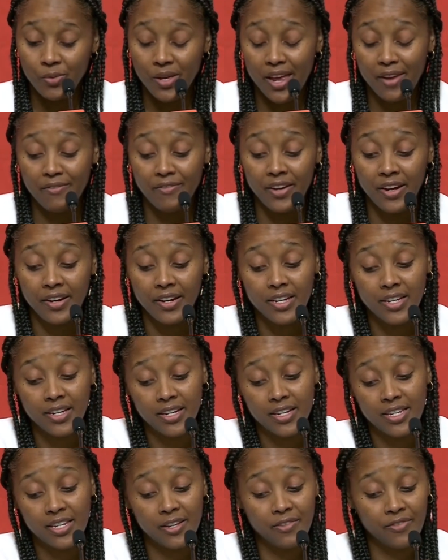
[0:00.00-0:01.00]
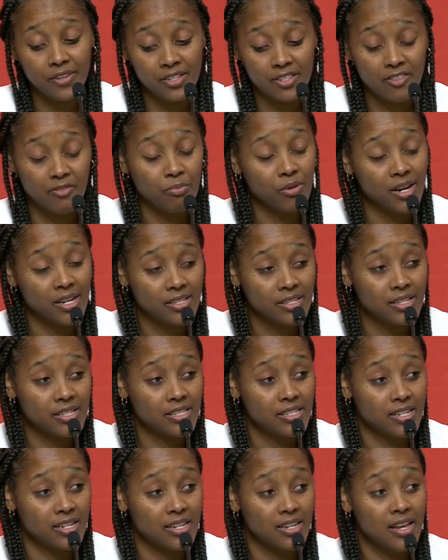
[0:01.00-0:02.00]
We had very good defensive
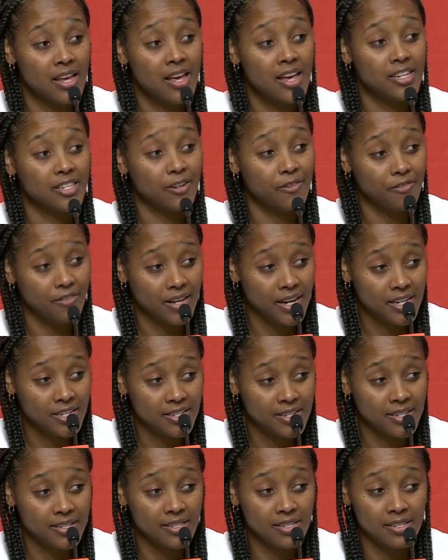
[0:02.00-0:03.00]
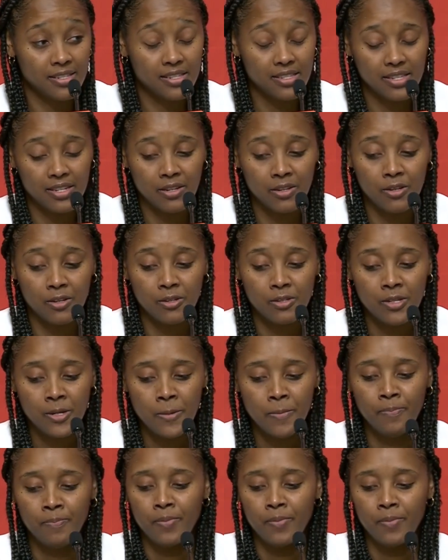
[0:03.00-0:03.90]
presence and deflections and steals,